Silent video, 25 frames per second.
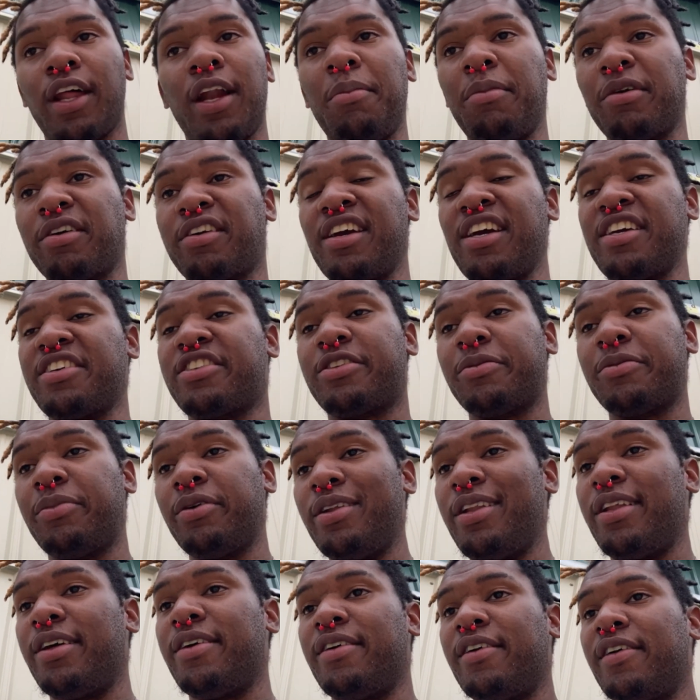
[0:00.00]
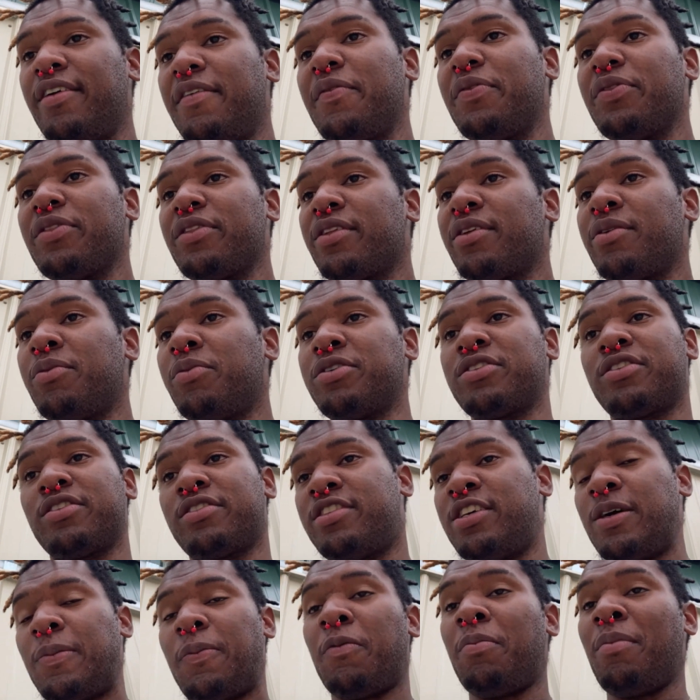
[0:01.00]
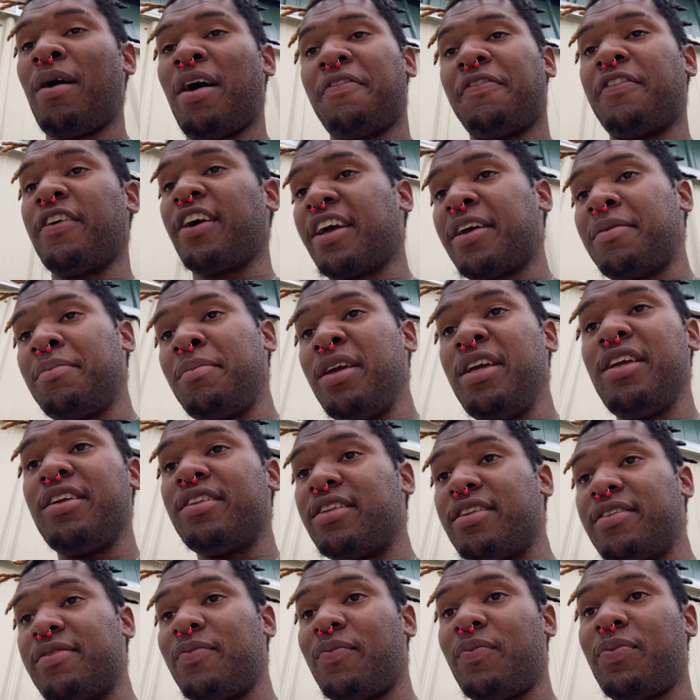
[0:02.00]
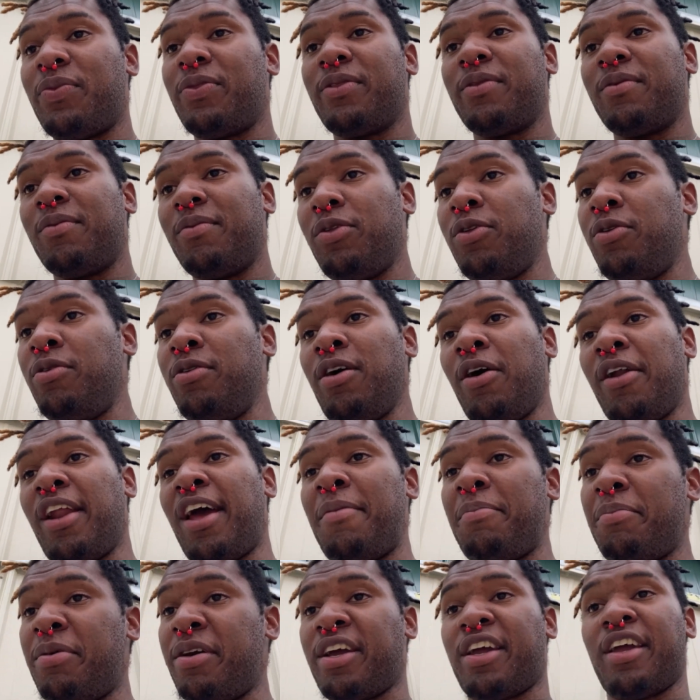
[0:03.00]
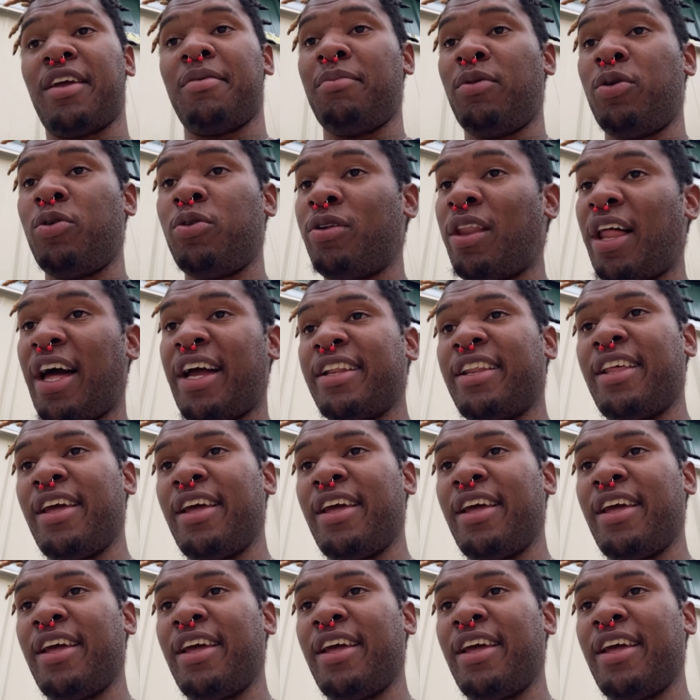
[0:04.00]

I'm gonna catch the bullet with the tip of my fucking meat. You know that bitch can move like